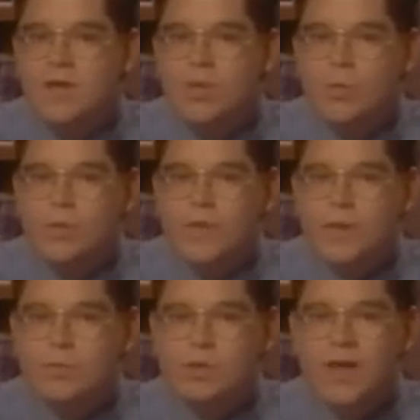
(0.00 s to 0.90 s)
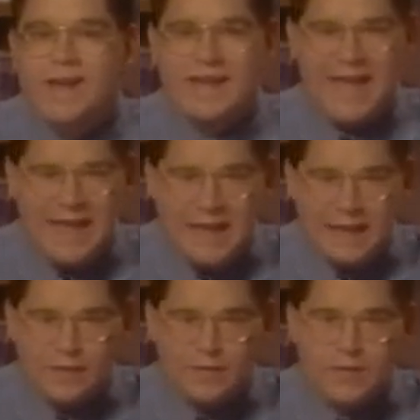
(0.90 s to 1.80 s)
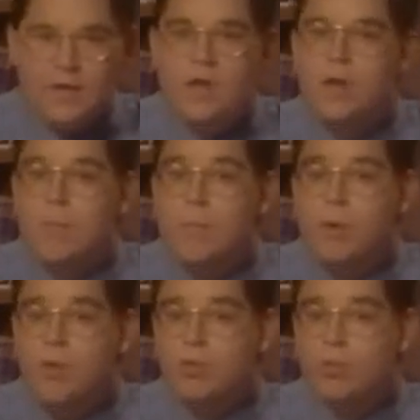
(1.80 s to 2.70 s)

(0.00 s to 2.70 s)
with the implied AND, both